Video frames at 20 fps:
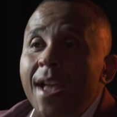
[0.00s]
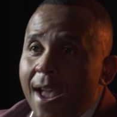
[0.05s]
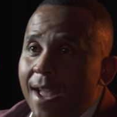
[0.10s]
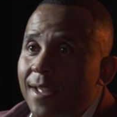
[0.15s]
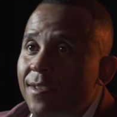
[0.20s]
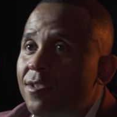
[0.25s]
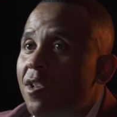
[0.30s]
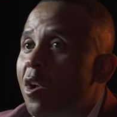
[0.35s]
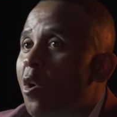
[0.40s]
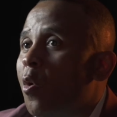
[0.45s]

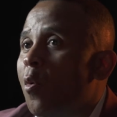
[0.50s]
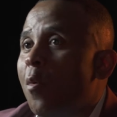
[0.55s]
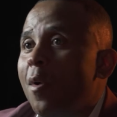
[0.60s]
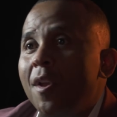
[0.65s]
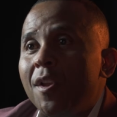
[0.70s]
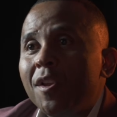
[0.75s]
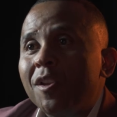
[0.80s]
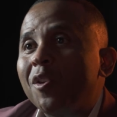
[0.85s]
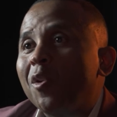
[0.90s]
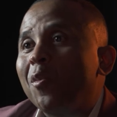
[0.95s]
And so,
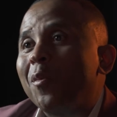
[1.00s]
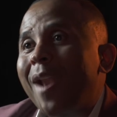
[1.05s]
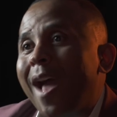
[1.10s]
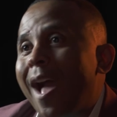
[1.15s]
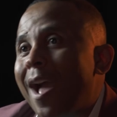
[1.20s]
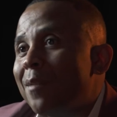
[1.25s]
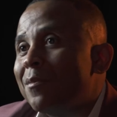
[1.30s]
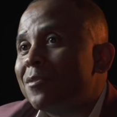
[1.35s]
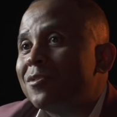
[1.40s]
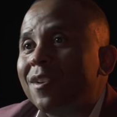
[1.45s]
when
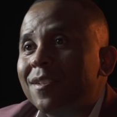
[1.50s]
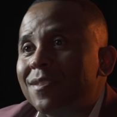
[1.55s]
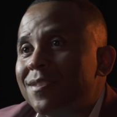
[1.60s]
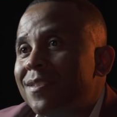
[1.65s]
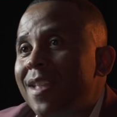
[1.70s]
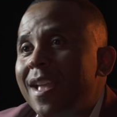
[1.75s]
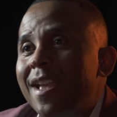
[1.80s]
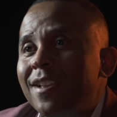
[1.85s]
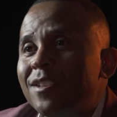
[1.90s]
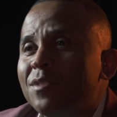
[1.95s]
I was on
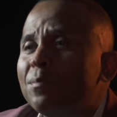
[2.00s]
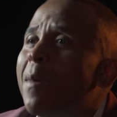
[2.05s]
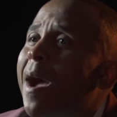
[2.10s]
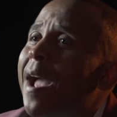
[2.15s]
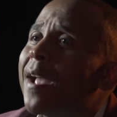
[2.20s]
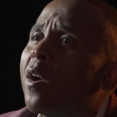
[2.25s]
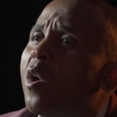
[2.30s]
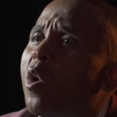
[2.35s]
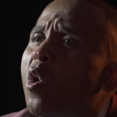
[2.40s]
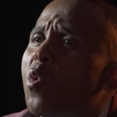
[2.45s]
stage,
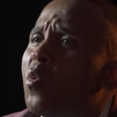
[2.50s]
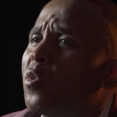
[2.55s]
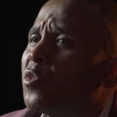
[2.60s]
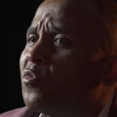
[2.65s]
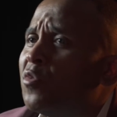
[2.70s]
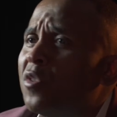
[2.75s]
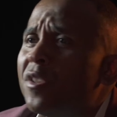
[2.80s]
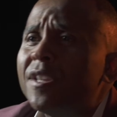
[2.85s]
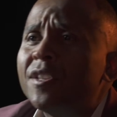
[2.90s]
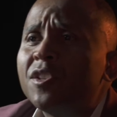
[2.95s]
my goal was
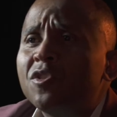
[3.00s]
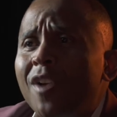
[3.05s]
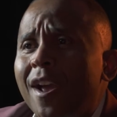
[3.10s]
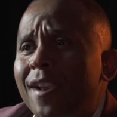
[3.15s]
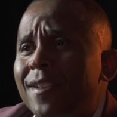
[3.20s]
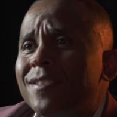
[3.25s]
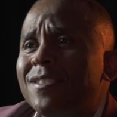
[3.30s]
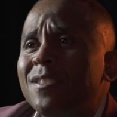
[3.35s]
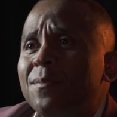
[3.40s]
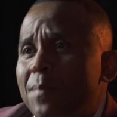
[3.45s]
really to try
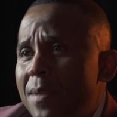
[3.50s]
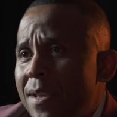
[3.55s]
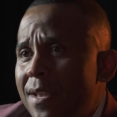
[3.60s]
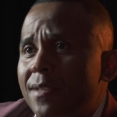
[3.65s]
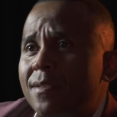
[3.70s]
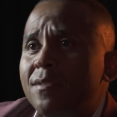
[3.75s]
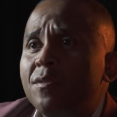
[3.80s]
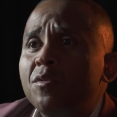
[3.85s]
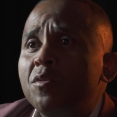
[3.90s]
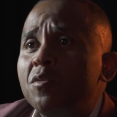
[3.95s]
to
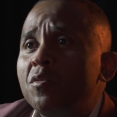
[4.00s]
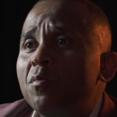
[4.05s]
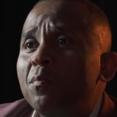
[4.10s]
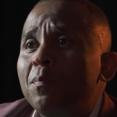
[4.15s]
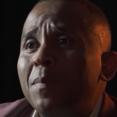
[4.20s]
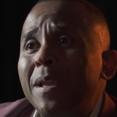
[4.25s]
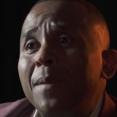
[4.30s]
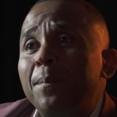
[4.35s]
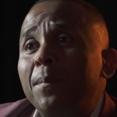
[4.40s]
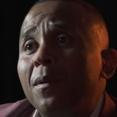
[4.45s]
speak to
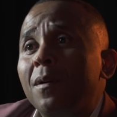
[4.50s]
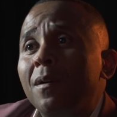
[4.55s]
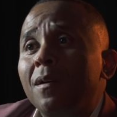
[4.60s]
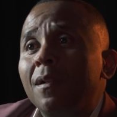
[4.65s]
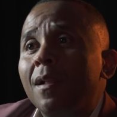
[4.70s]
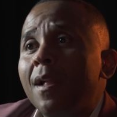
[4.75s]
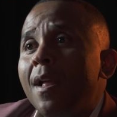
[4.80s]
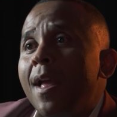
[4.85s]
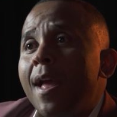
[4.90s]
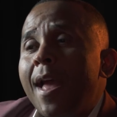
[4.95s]

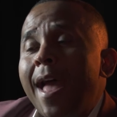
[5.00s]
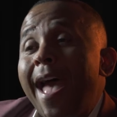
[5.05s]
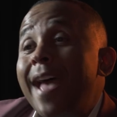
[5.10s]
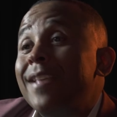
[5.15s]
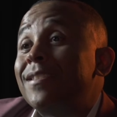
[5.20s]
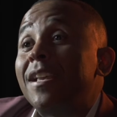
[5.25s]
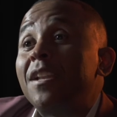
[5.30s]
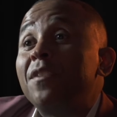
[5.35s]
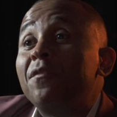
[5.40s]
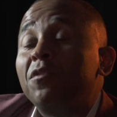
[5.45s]
people
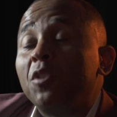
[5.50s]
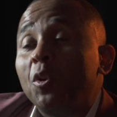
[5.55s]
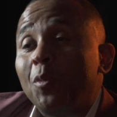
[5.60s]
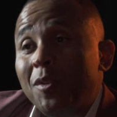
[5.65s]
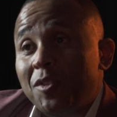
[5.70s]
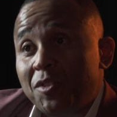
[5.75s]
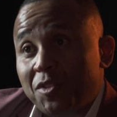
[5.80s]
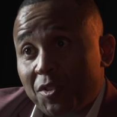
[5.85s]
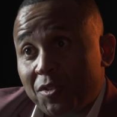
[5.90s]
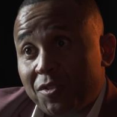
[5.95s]
as
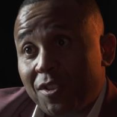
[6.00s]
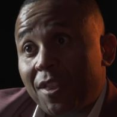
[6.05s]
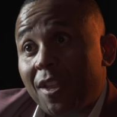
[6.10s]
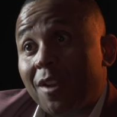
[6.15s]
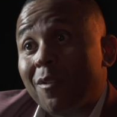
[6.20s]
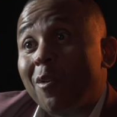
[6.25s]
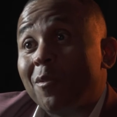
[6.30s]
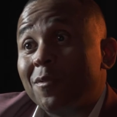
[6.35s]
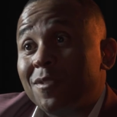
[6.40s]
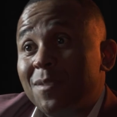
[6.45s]
influencers in
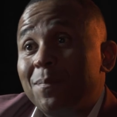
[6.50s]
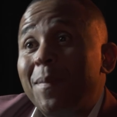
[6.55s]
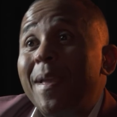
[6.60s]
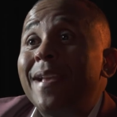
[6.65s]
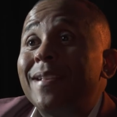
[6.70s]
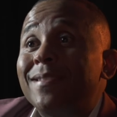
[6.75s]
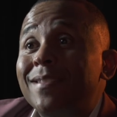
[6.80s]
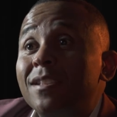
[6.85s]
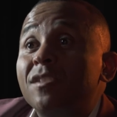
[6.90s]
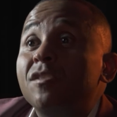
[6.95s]
their own
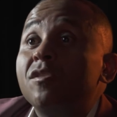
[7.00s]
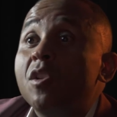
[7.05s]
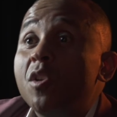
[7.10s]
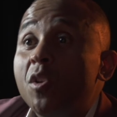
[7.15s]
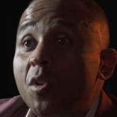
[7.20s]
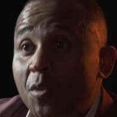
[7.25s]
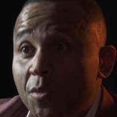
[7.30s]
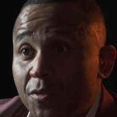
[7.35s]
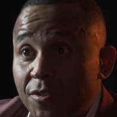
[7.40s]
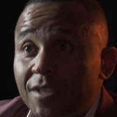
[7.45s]
space, as
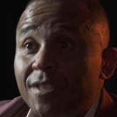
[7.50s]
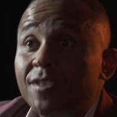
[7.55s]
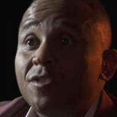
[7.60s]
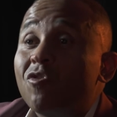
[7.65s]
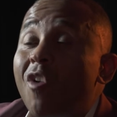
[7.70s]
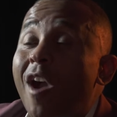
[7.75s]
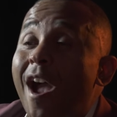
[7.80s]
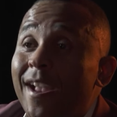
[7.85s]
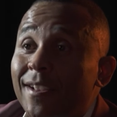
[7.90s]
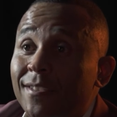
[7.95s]
nodes, and
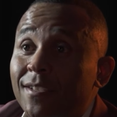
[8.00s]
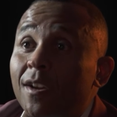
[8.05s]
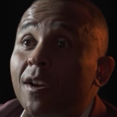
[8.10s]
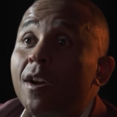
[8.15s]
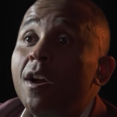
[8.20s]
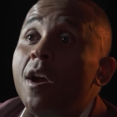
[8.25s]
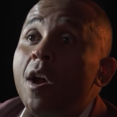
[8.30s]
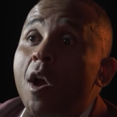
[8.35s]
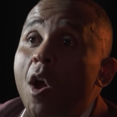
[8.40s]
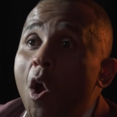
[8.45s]
trying to
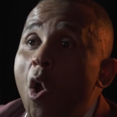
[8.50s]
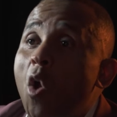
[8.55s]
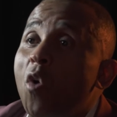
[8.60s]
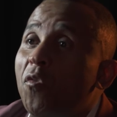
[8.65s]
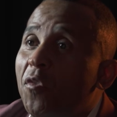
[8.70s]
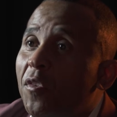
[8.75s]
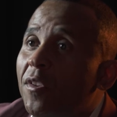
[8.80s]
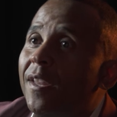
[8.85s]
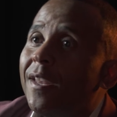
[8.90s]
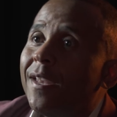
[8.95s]

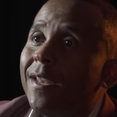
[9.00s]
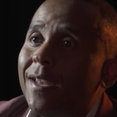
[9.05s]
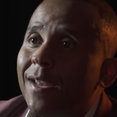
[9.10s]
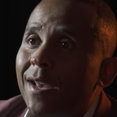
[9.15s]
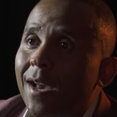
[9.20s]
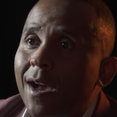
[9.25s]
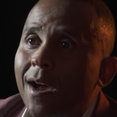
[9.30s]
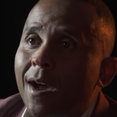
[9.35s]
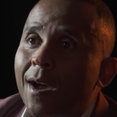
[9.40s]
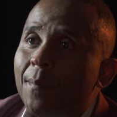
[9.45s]
hopefully
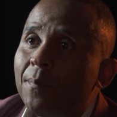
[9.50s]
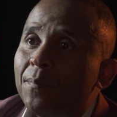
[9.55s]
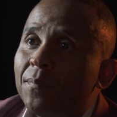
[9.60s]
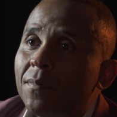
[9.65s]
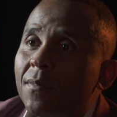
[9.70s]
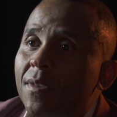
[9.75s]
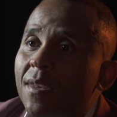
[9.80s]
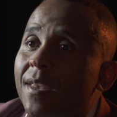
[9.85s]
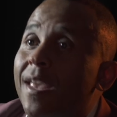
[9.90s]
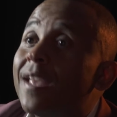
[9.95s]

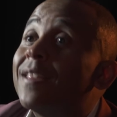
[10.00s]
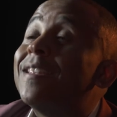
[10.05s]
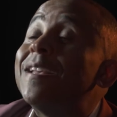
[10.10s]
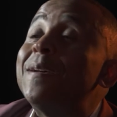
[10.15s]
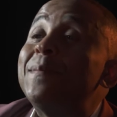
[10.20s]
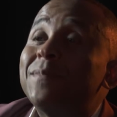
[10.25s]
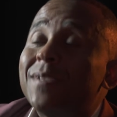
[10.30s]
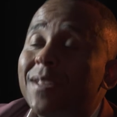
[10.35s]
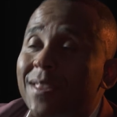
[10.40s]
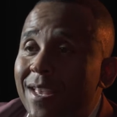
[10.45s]
get
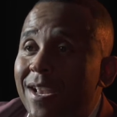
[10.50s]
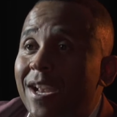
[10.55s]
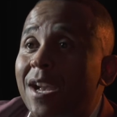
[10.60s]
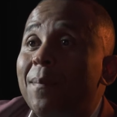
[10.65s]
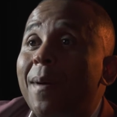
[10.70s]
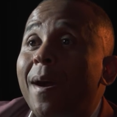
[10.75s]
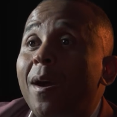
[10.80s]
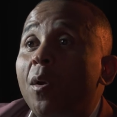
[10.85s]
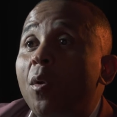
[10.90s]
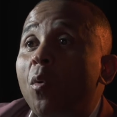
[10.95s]
them to think
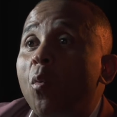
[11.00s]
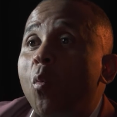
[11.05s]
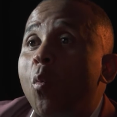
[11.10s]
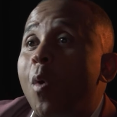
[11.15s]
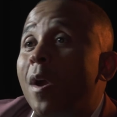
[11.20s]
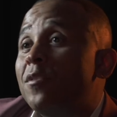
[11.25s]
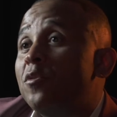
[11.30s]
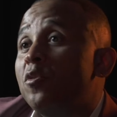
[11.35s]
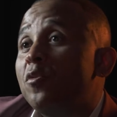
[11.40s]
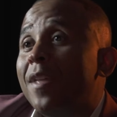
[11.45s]
about
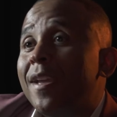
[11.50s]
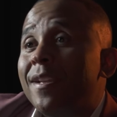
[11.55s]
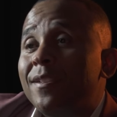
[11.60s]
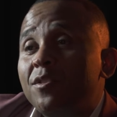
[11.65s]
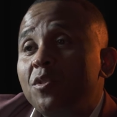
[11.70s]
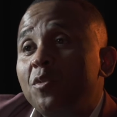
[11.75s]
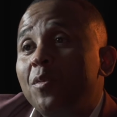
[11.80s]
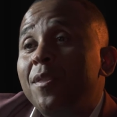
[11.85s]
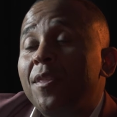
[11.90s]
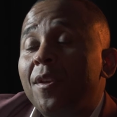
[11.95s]
what do they
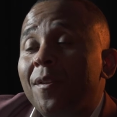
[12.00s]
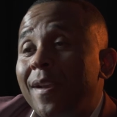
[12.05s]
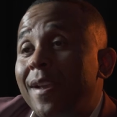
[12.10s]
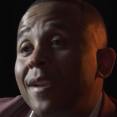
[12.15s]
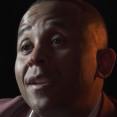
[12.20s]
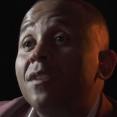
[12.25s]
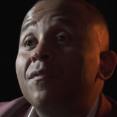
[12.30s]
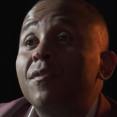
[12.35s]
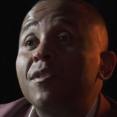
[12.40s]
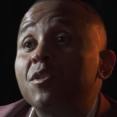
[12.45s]
do in their
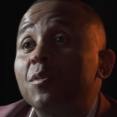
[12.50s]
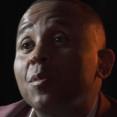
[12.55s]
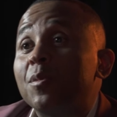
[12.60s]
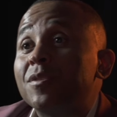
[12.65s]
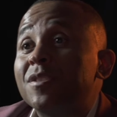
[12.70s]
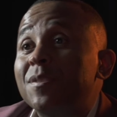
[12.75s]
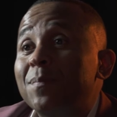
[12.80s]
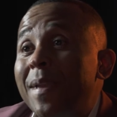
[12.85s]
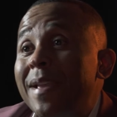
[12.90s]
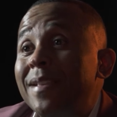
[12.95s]
individual
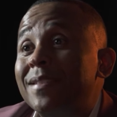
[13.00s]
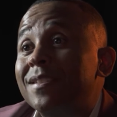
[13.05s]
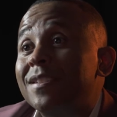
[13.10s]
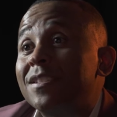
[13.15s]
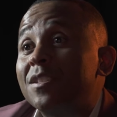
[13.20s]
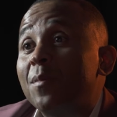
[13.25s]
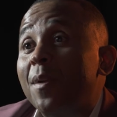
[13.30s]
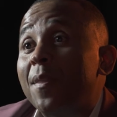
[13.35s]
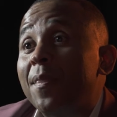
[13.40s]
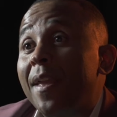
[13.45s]

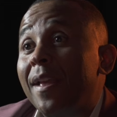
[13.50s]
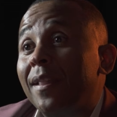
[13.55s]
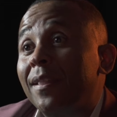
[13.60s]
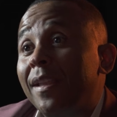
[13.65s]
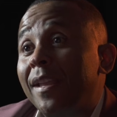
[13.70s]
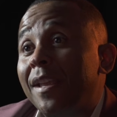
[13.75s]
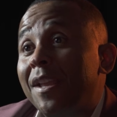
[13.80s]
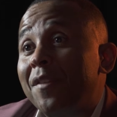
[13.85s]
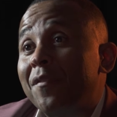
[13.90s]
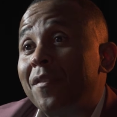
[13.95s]
spaces when they
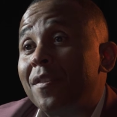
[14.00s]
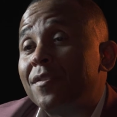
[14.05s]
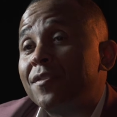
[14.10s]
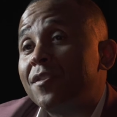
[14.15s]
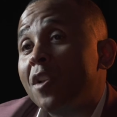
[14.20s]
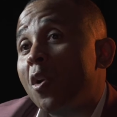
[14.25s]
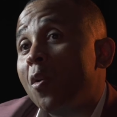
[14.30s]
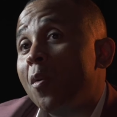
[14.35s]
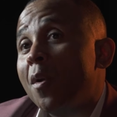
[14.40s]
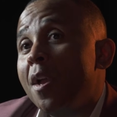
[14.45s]
leave. And
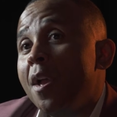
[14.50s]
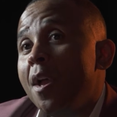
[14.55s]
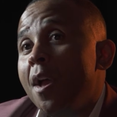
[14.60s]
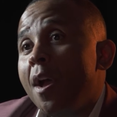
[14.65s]
so